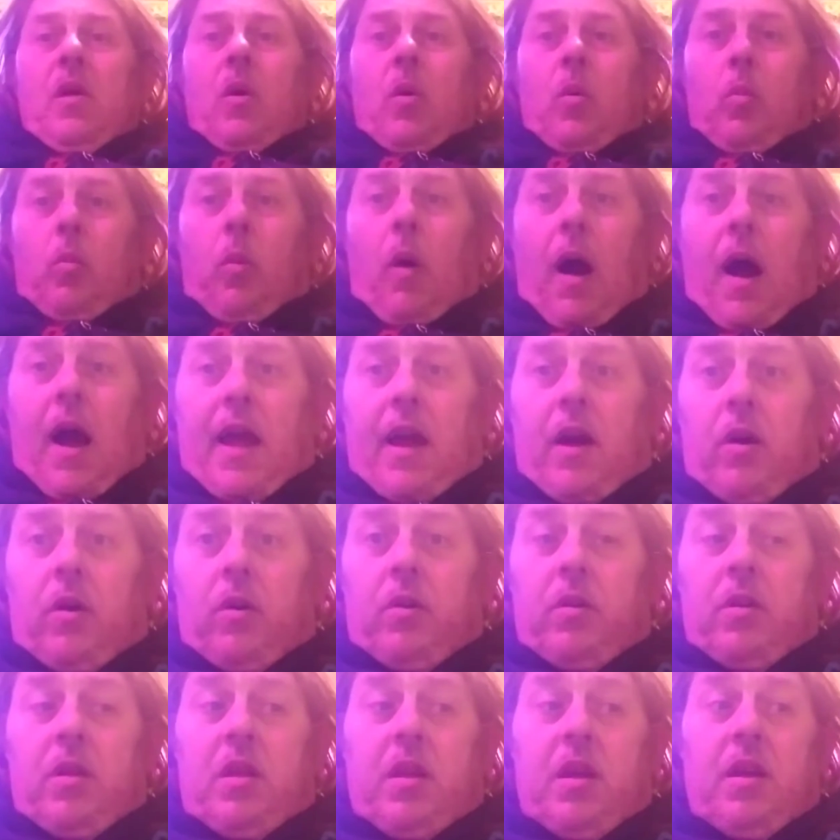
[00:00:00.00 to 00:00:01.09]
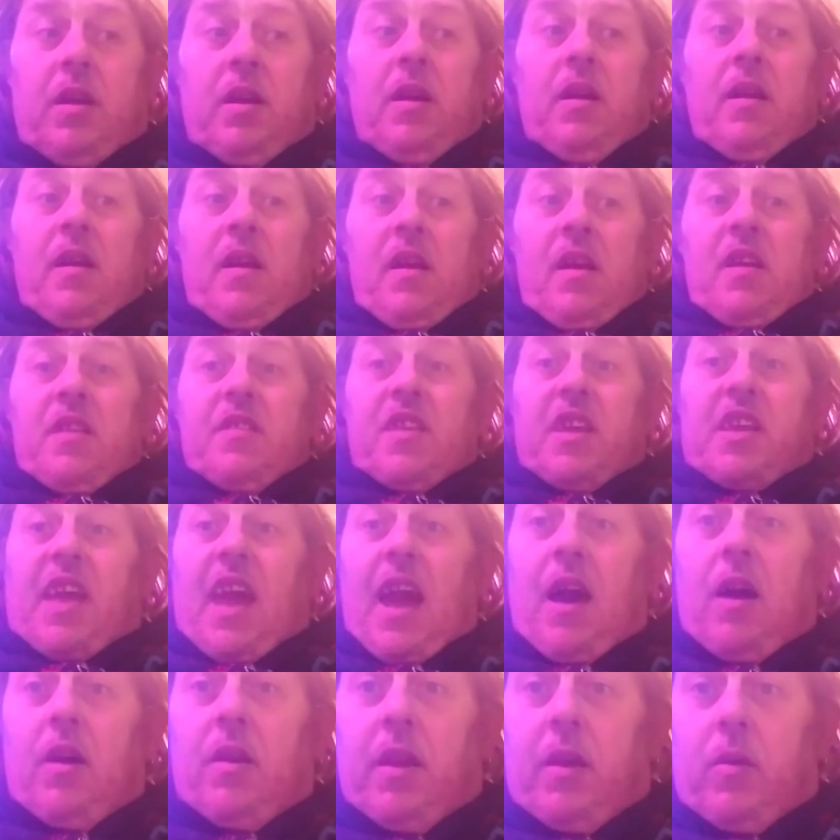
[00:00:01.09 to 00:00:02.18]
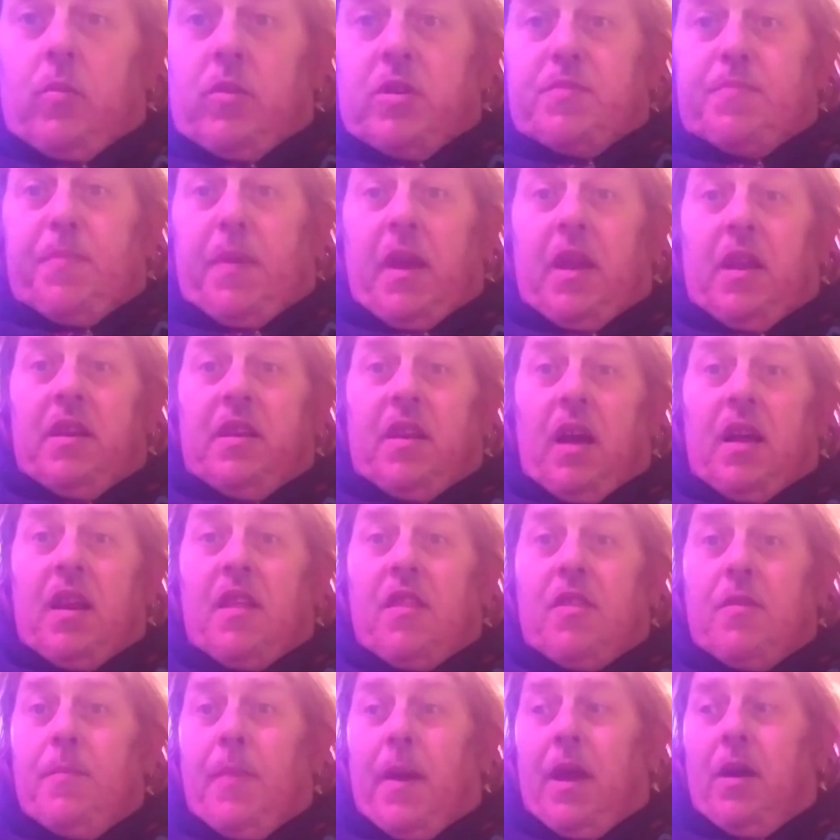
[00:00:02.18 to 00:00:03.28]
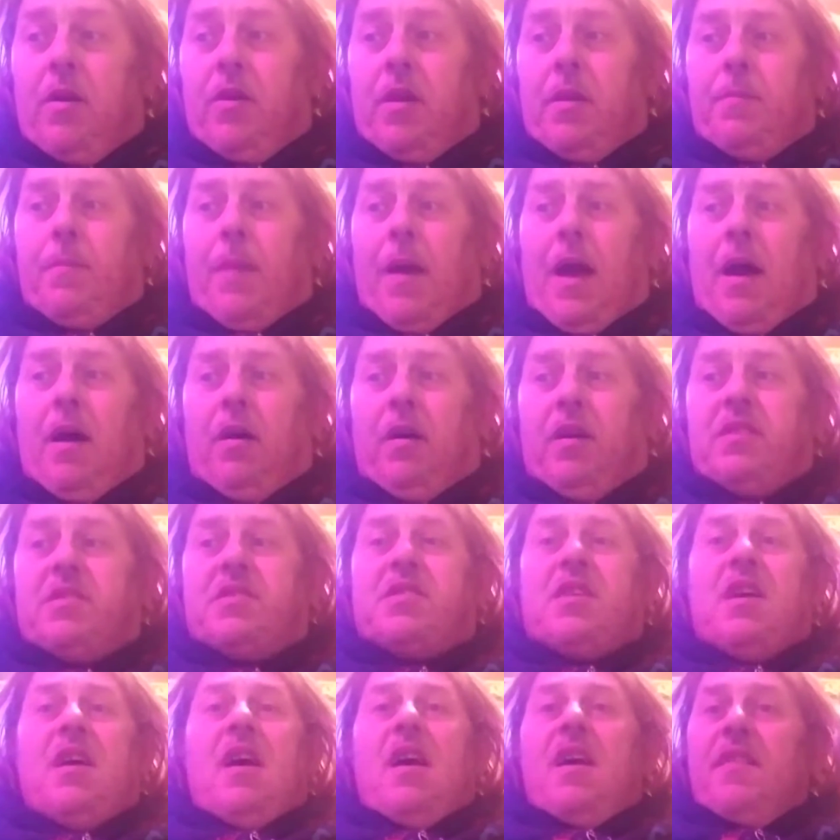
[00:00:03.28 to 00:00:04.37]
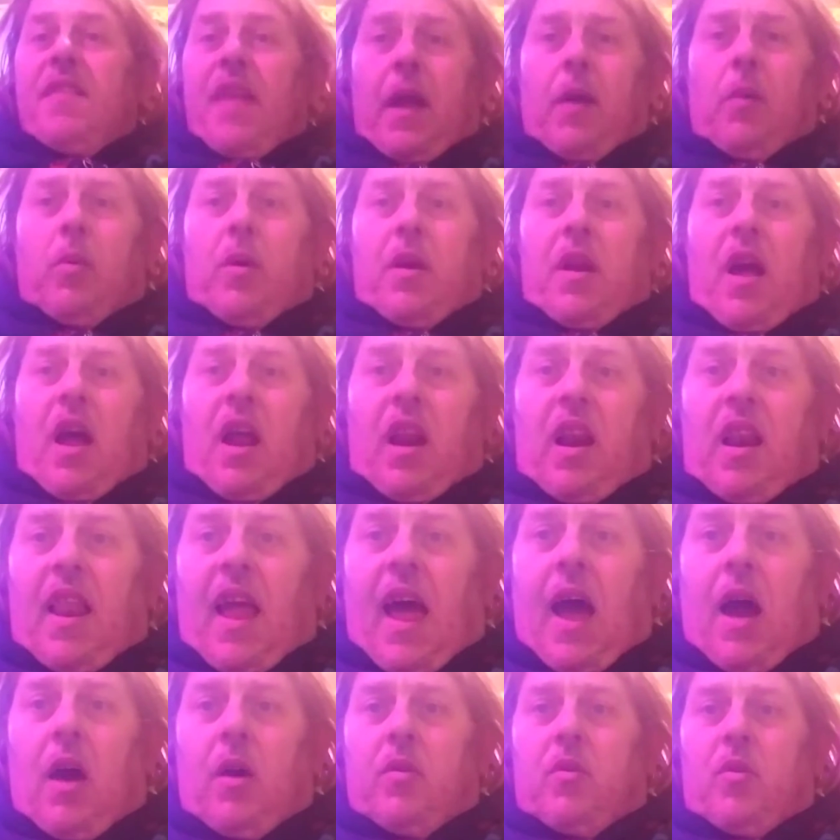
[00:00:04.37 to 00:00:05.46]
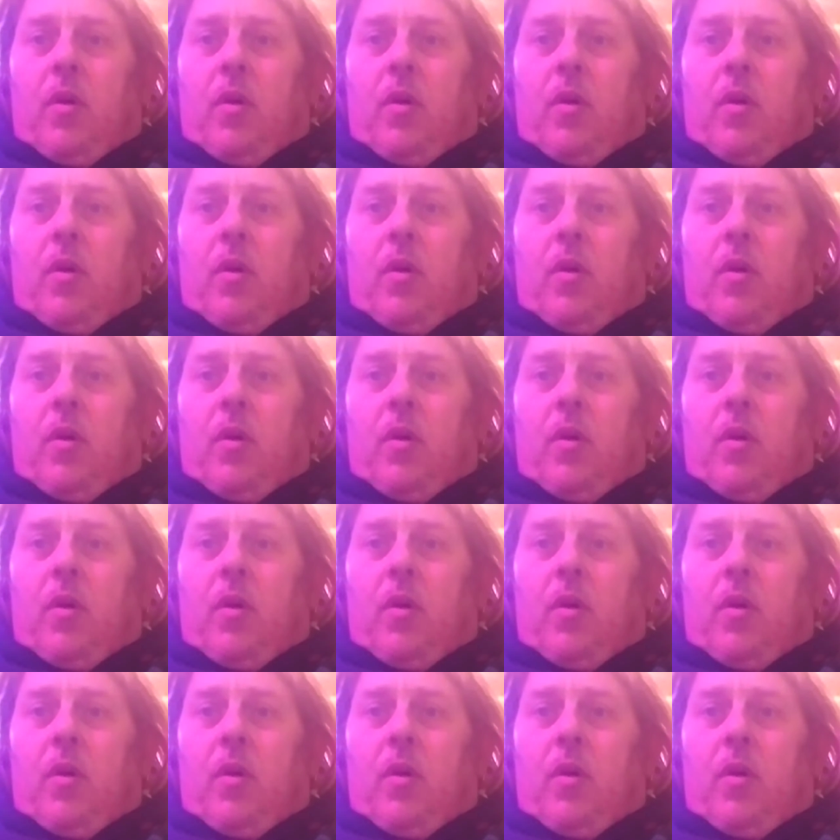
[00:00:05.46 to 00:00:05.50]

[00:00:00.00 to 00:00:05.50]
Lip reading: while the counting was being done of the mail-in ballots. They were not allowed to